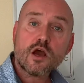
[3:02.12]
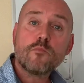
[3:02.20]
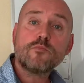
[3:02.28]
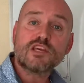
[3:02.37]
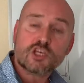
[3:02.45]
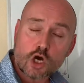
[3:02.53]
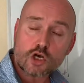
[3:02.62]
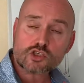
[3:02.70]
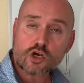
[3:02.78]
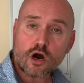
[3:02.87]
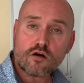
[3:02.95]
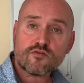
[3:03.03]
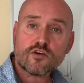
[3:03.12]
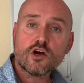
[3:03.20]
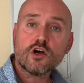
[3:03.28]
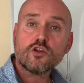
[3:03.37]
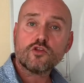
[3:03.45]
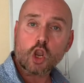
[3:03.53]
because of
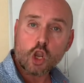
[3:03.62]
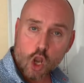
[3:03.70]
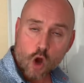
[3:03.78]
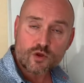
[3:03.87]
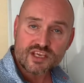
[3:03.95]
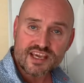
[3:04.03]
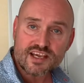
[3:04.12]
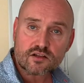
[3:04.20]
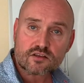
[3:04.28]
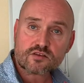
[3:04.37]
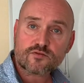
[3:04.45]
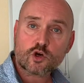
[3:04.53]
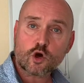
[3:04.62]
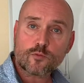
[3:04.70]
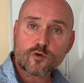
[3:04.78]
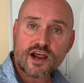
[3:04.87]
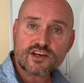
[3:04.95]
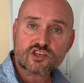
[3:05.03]
the low yields of
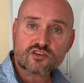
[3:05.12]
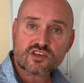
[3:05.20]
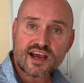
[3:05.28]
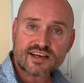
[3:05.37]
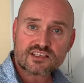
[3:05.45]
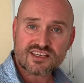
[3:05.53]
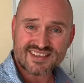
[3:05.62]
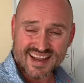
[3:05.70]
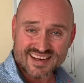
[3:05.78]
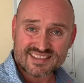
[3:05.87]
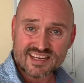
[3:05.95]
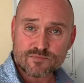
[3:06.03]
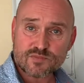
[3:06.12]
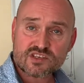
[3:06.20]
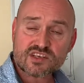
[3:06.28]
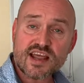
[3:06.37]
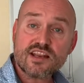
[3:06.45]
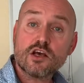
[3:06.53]
corporation tax,
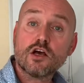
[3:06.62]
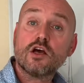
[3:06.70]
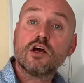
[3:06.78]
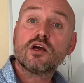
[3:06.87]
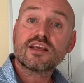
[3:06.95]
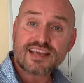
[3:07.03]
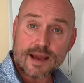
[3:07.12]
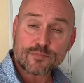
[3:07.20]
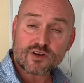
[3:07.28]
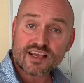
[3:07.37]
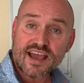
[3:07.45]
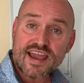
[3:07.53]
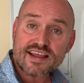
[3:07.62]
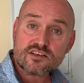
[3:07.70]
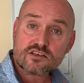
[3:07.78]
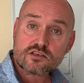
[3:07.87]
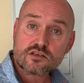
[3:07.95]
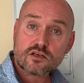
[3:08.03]
19%, capital
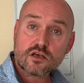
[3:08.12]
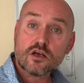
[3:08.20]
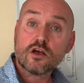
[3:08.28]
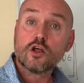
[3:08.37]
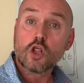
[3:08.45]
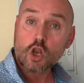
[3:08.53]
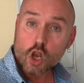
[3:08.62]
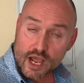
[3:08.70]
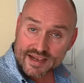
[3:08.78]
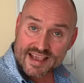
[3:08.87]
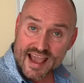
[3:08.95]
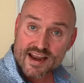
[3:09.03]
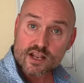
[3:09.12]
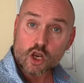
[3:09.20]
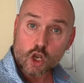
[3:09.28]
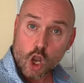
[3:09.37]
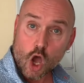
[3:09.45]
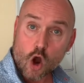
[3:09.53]
gains, again,
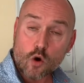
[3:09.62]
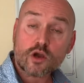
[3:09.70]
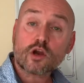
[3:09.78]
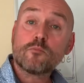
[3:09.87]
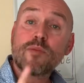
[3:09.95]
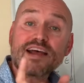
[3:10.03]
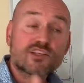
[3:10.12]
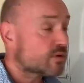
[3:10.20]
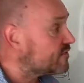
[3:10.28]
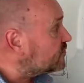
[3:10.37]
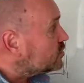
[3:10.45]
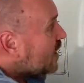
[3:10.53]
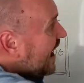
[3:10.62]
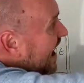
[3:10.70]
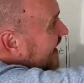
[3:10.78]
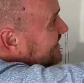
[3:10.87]
low, compared to if you had